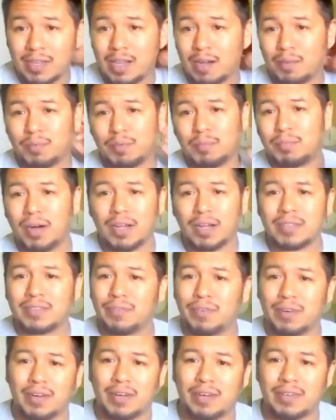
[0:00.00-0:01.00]
couple bucks
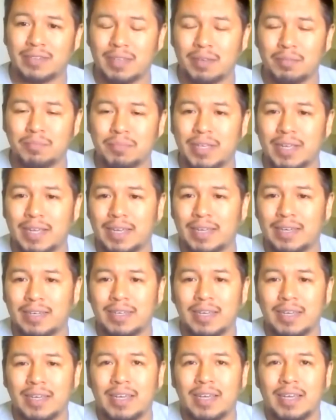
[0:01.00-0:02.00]
for it or something, and
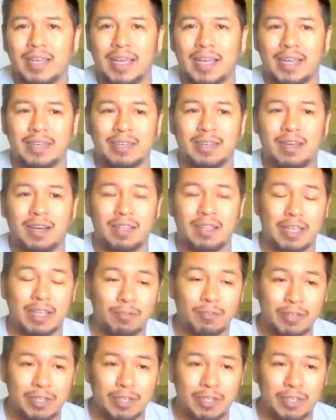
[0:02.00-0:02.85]
and uh, they